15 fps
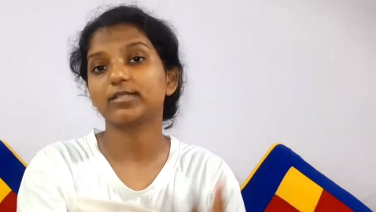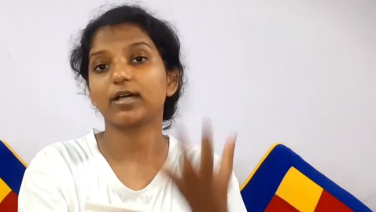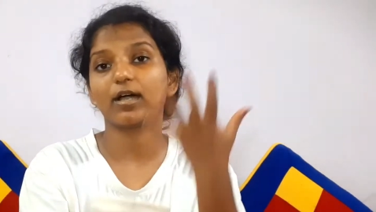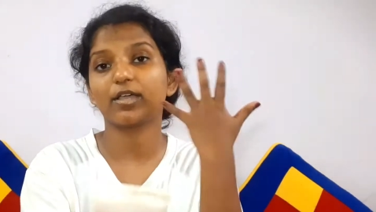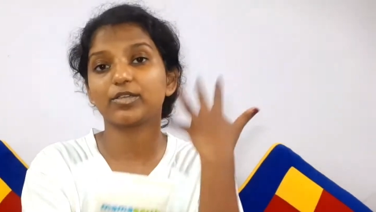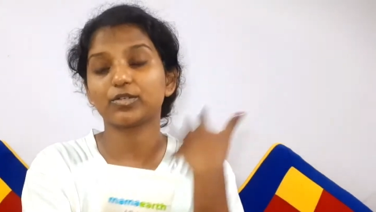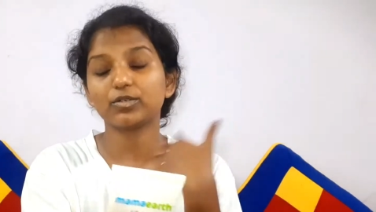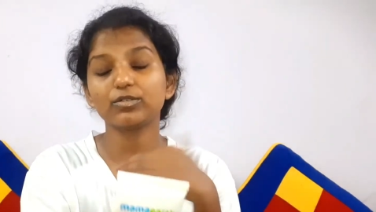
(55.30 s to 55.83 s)

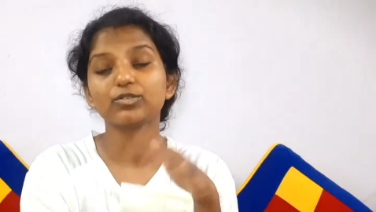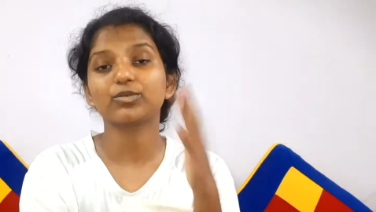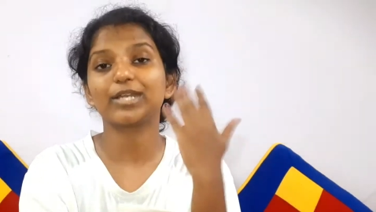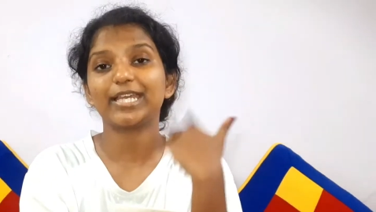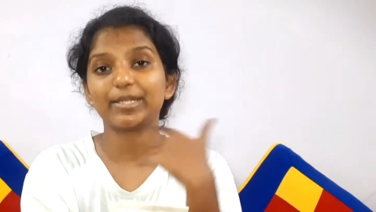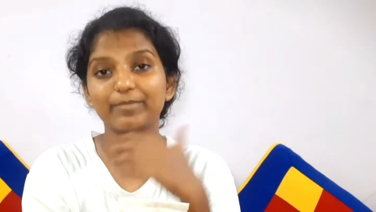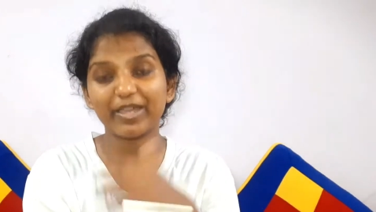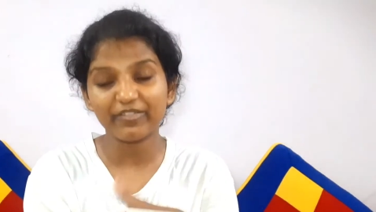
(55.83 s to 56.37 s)
to
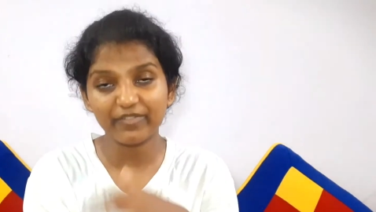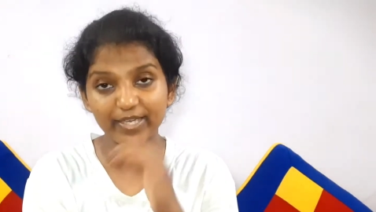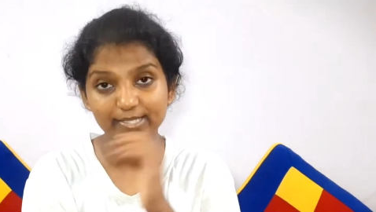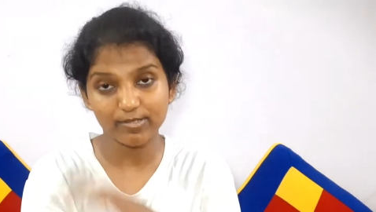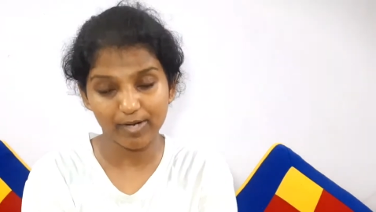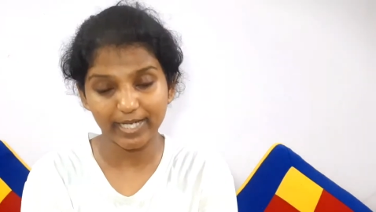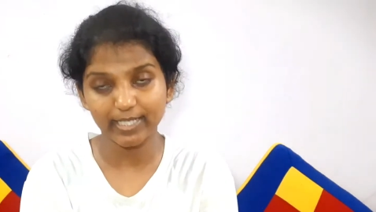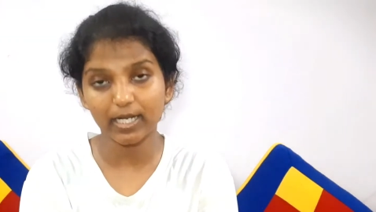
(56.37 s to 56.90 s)
clean my
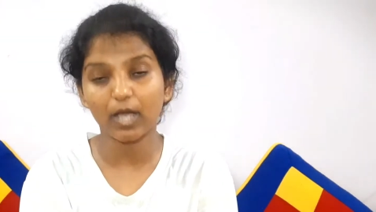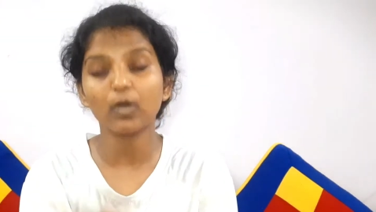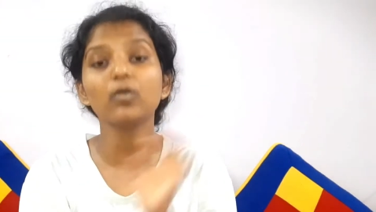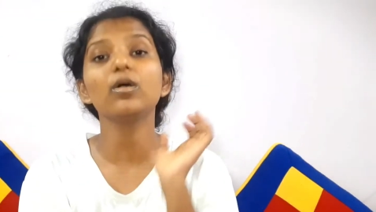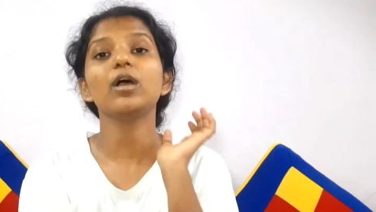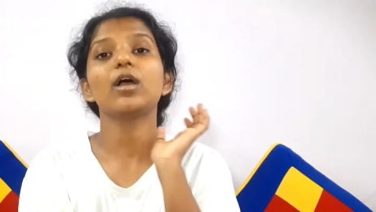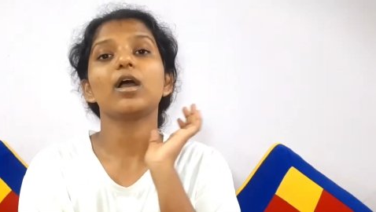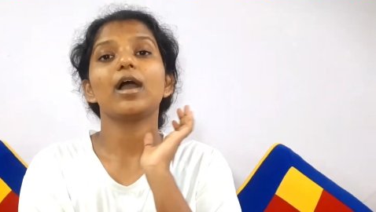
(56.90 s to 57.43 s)
face right now.